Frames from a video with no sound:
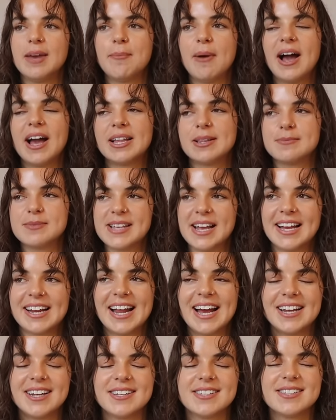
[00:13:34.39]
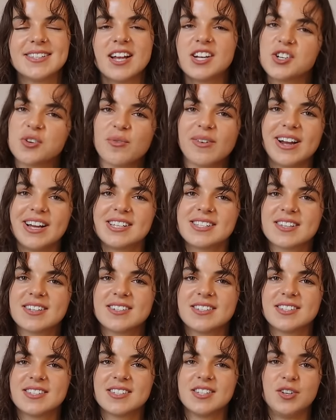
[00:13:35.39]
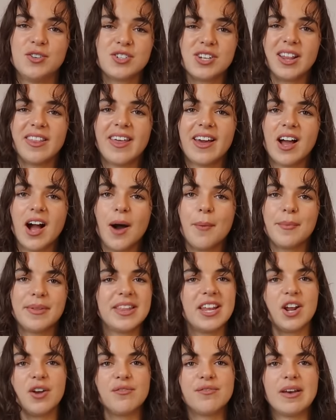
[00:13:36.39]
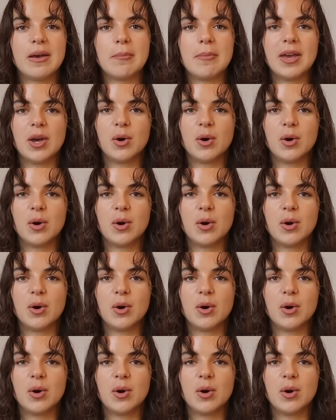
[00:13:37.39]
Buying secondhand is such a risk because usually they come and they don't fit me